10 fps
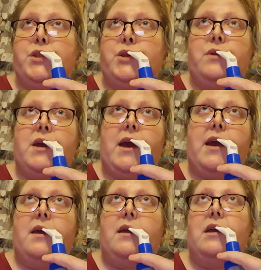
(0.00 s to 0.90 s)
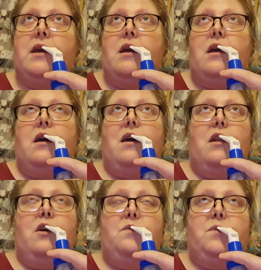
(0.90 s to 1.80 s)
in the UK,
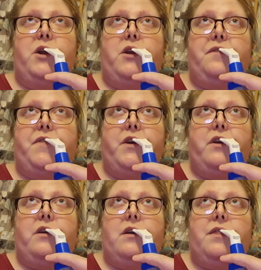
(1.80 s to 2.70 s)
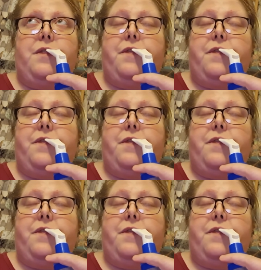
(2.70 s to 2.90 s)
a lot of work for